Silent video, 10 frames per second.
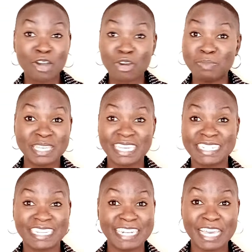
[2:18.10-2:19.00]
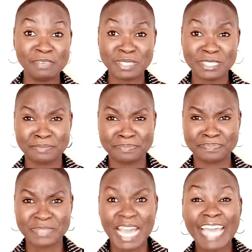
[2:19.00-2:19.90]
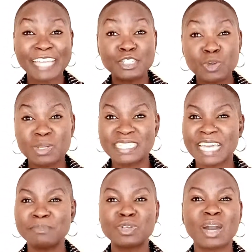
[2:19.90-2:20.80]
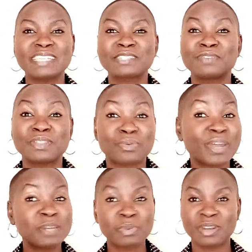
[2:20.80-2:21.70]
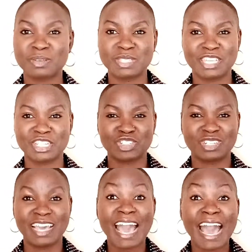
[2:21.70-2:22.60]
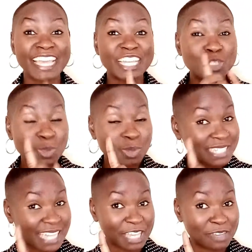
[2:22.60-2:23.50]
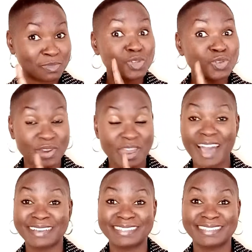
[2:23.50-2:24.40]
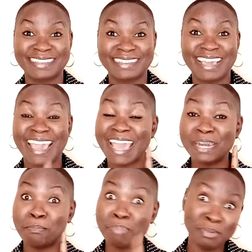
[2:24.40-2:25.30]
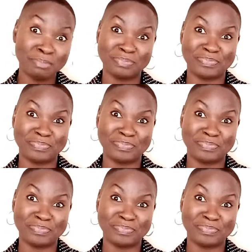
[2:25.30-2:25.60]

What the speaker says: complicated names. I took time to ask for the right pronunciation. I took time to rehearse and boom!